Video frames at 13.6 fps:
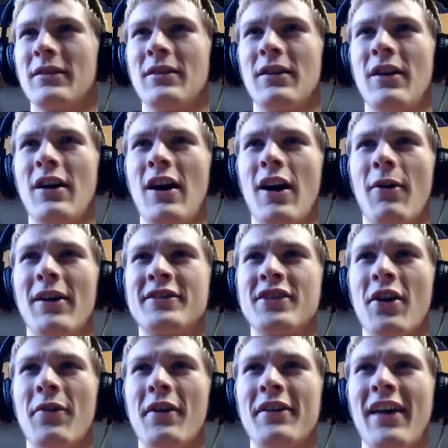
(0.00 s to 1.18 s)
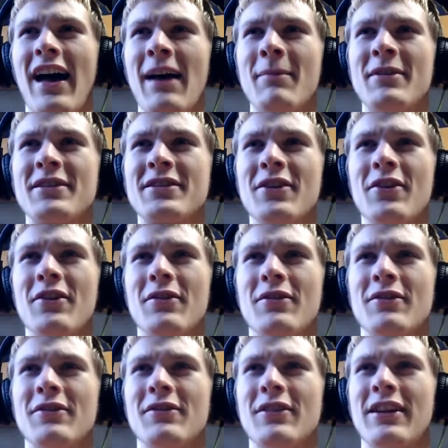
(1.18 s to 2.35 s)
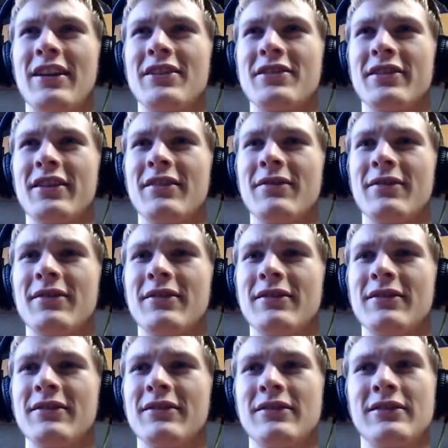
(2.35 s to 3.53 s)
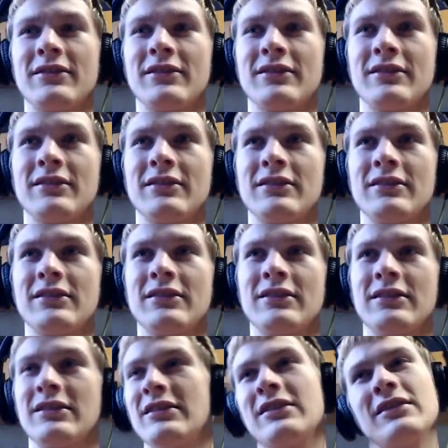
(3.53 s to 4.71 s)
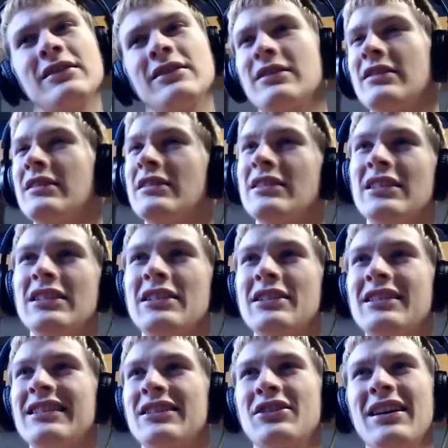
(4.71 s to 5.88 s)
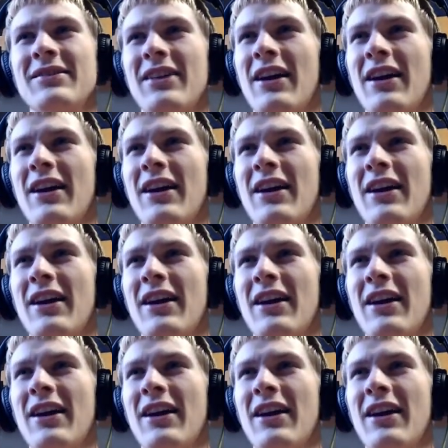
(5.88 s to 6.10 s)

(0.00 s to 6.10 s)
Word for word: Oh, what's over there in the Amis? Oh, can I just leave? I can get across here if I can find a way to fix this. Are you kidding?